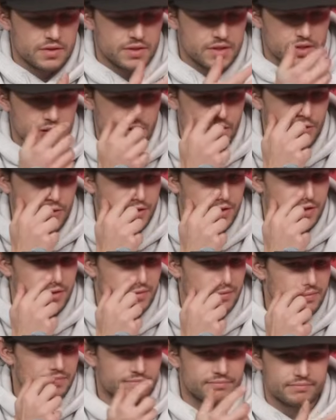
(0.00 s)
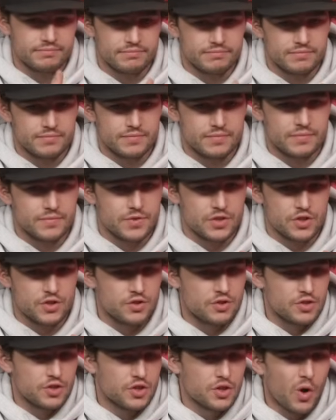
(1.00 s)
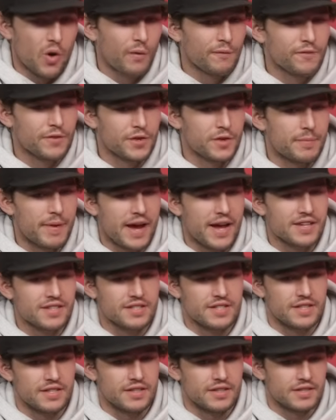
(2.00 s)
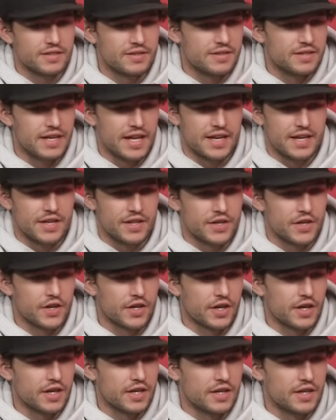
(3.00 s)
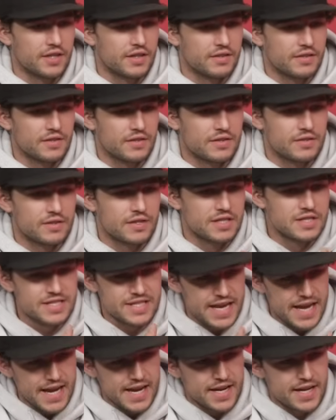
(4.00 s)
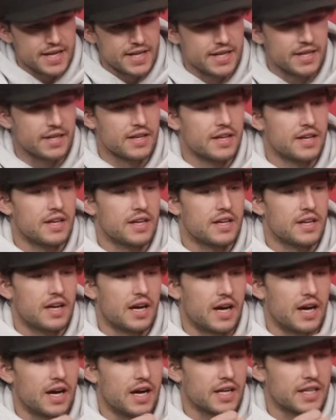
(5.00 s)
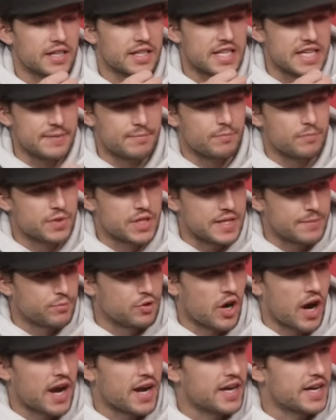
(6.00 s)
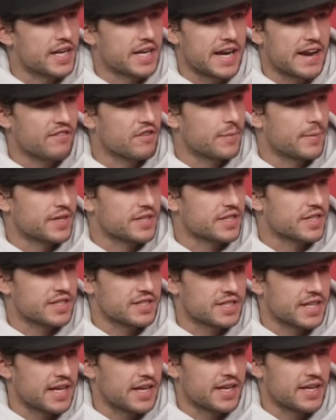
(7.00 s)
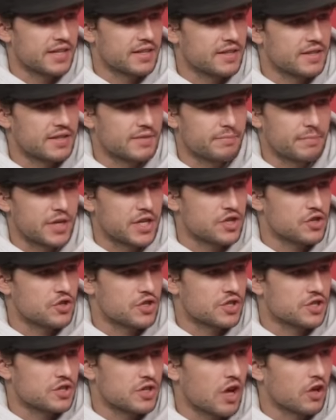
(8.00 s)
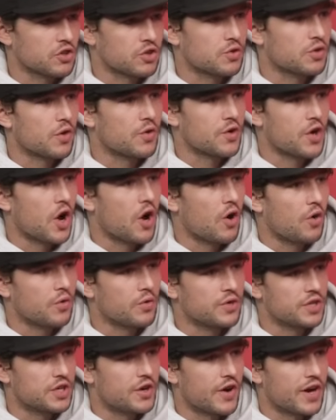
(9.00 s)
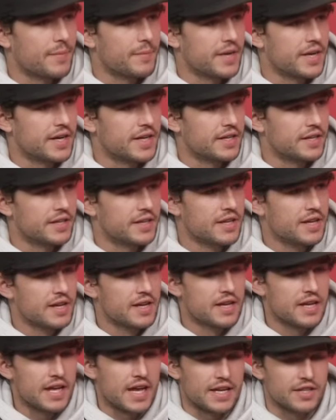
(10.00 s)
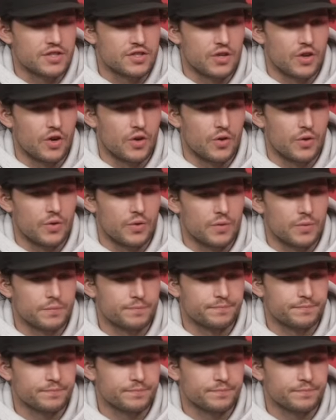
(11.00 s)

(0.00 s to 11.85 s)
you know, you you hope for the best, and and they're gonna say, uh, keep keep grinding, and everybody's gonna say, but you just also don't know, you know what I mean, and and so.